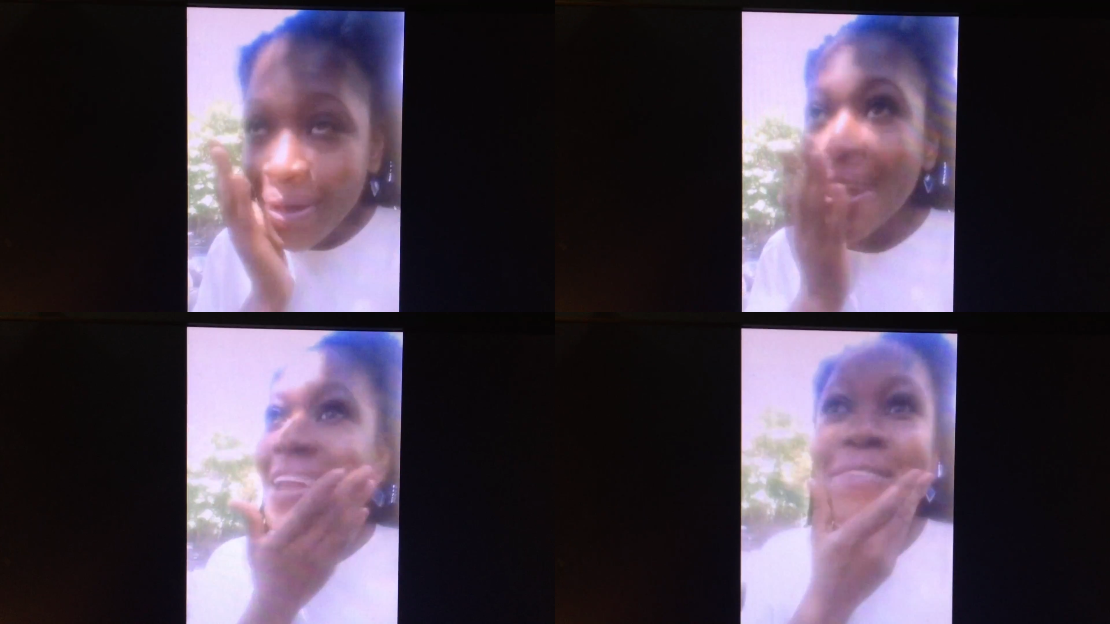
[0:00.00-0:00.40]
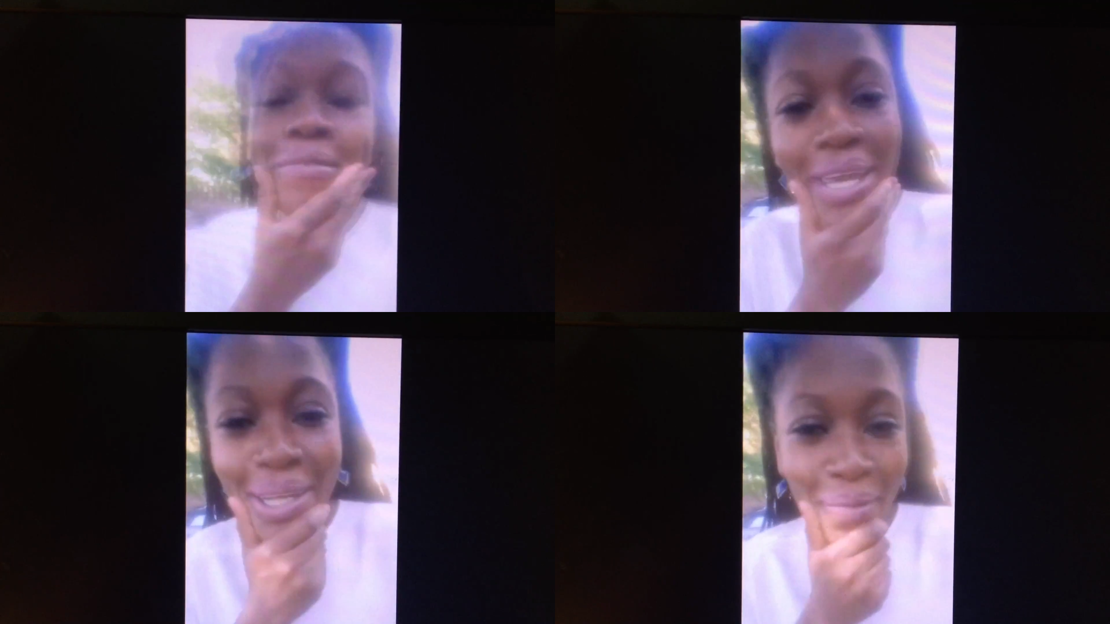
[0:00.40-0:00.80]
You can't
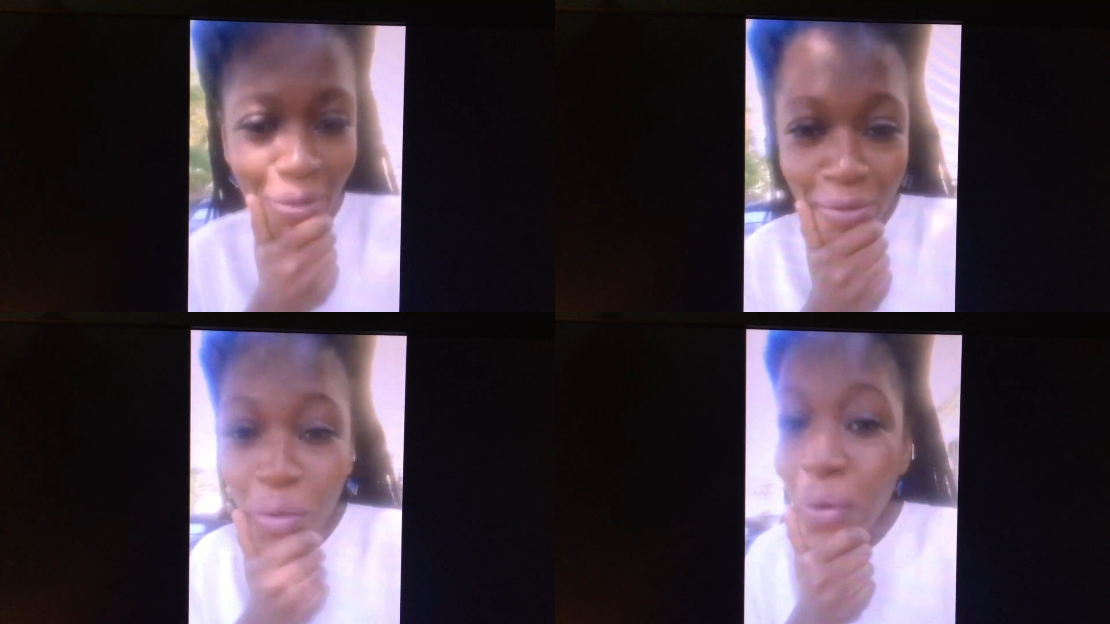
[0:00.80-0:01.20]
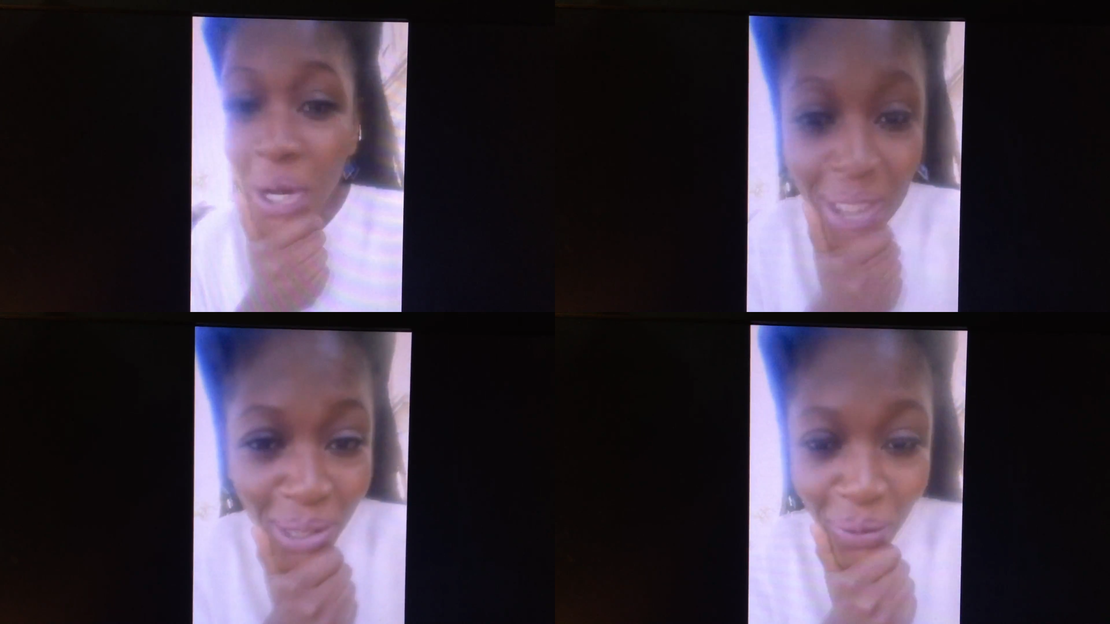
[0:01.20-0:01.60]
even make it up if you
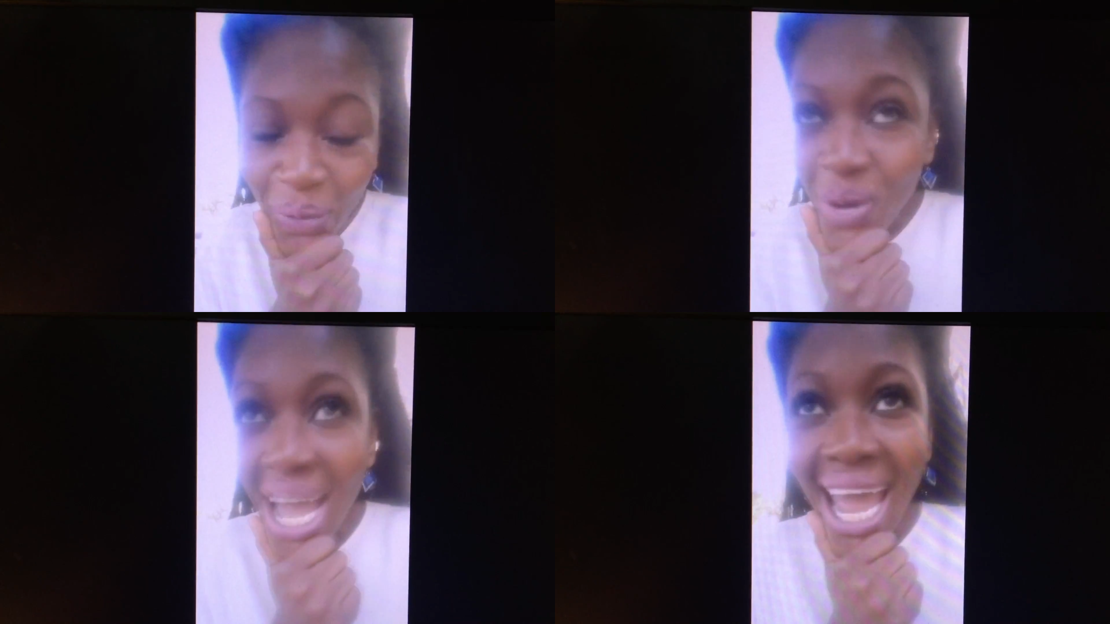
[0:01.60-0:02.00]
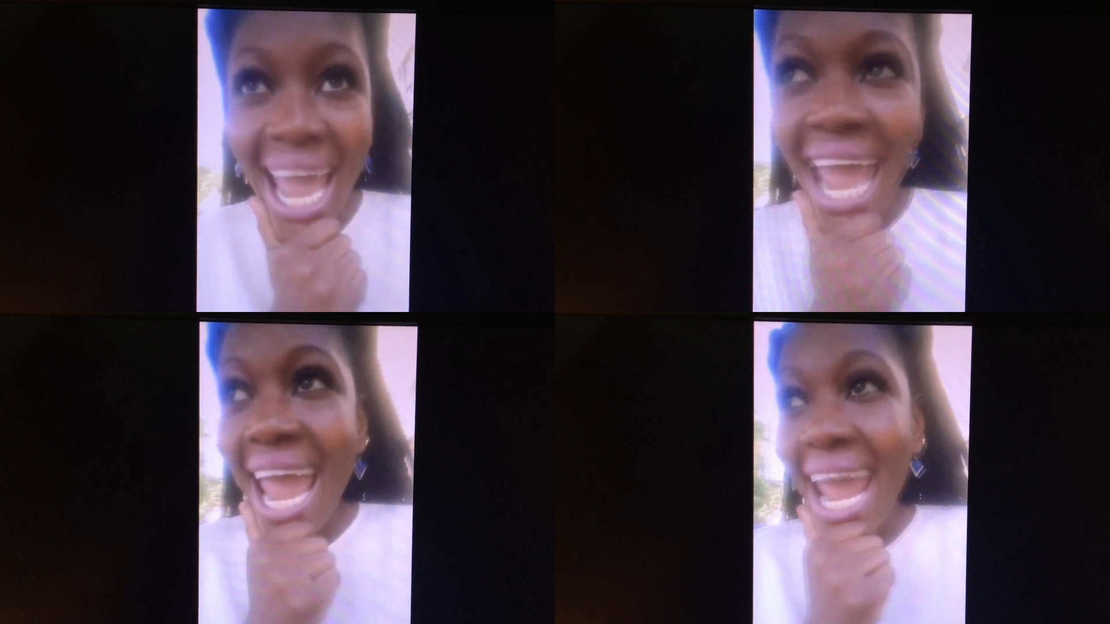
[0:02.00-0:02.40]
want to.
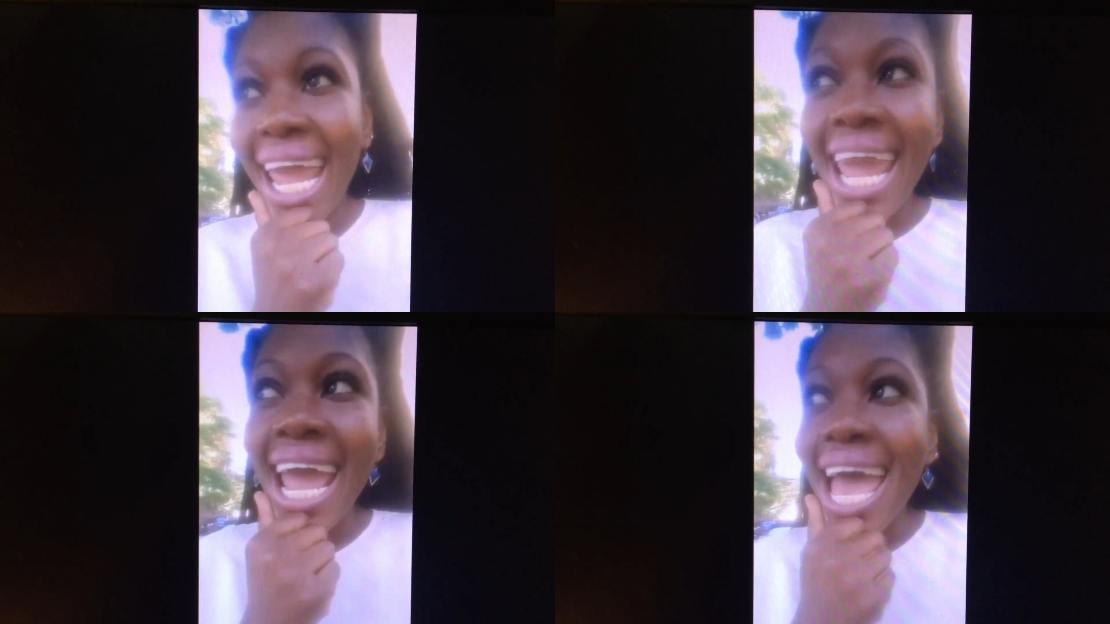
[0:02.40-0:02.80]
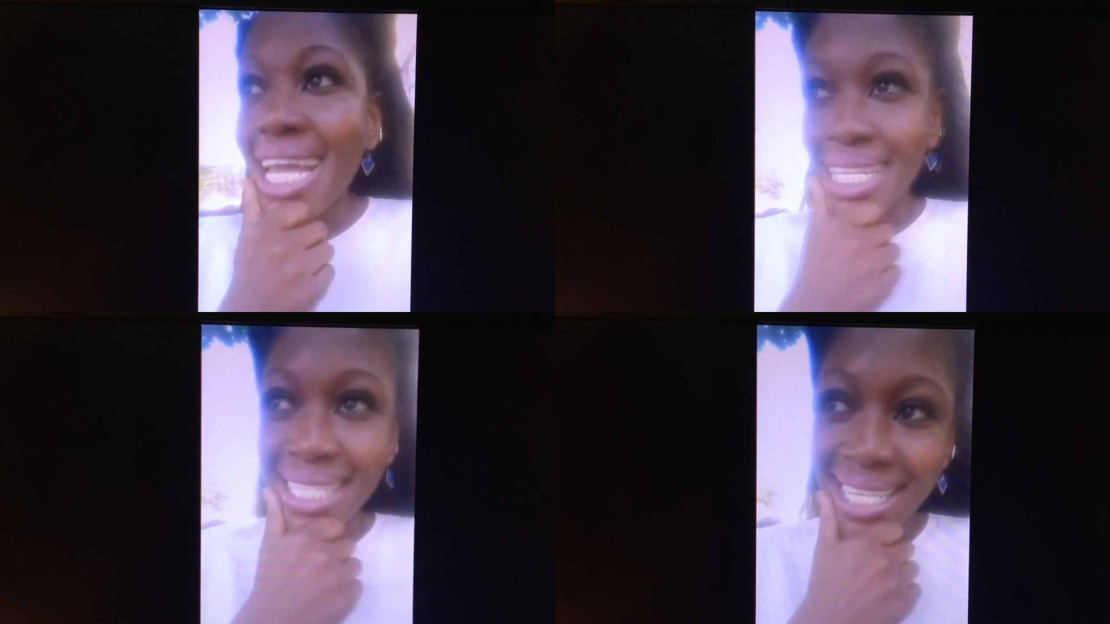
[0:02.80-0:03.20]

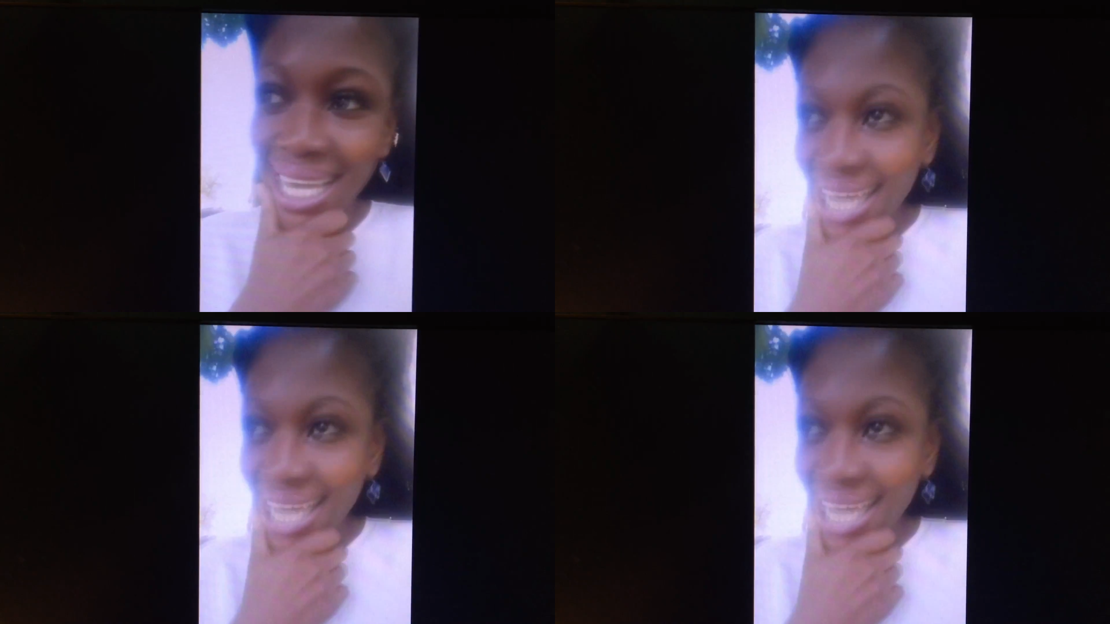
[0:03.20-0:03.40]
And